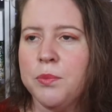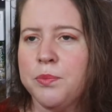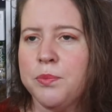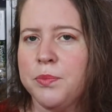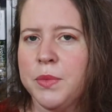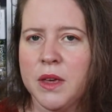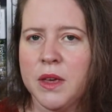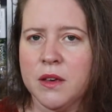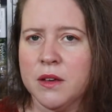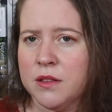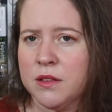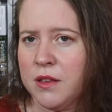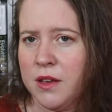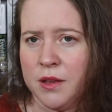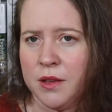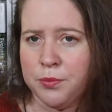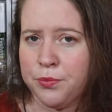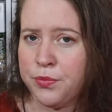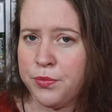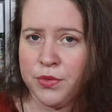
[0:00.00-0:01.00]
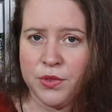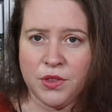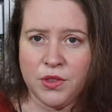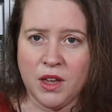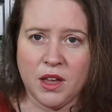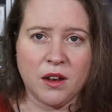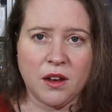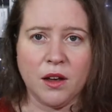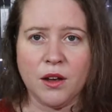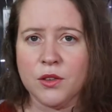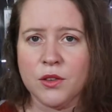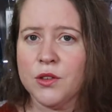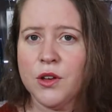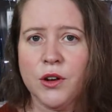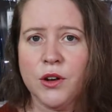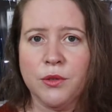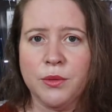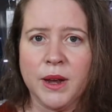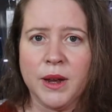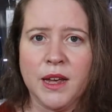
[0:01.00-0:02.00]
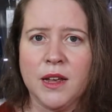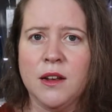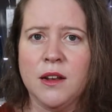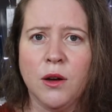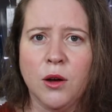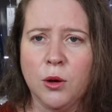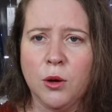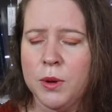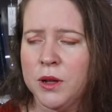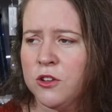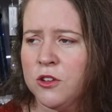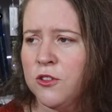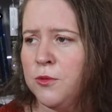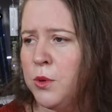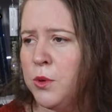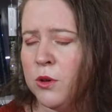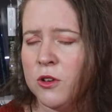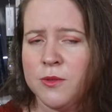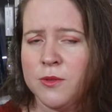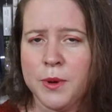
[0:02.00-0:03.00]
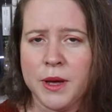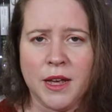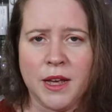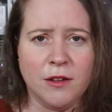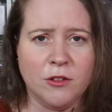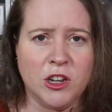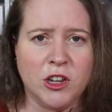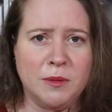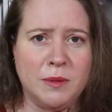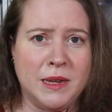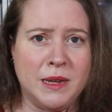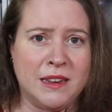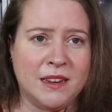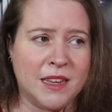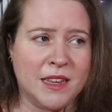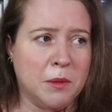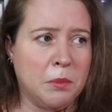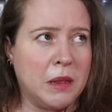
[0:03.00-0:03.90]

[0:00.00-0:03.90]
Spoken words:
because I said I was going to read a whole bunch of books by LGBT